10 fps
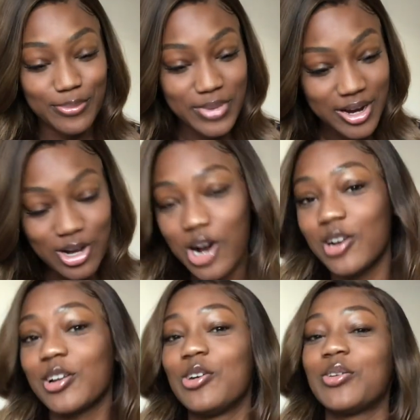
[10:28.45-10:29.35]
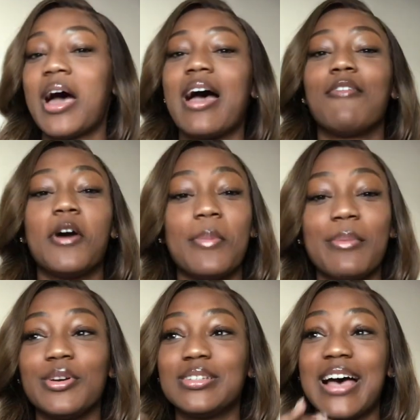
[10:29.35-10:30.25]
my car note, I have all
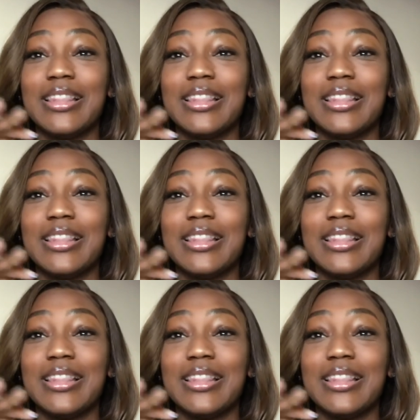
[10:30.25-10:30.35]
my bills,